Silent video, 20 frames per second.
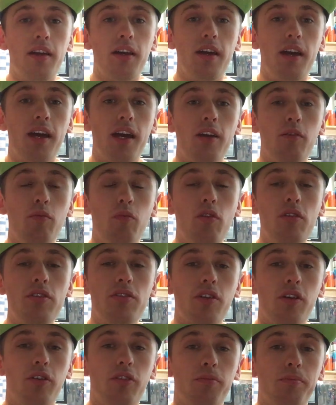Hey, what is
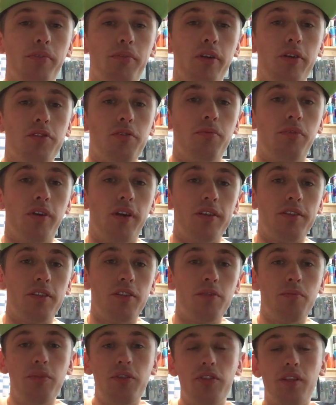going on pros and
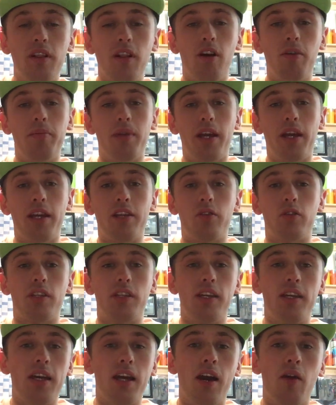presses? Mr.
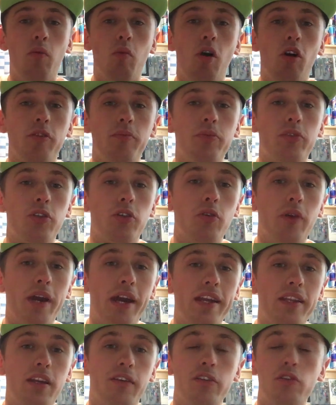LimeInHD here and welcome to
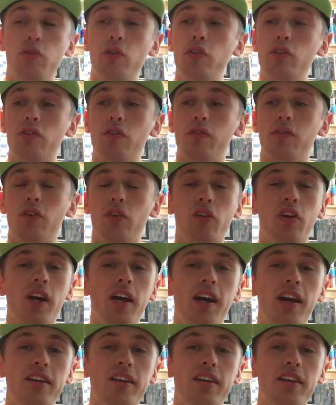another drinks review.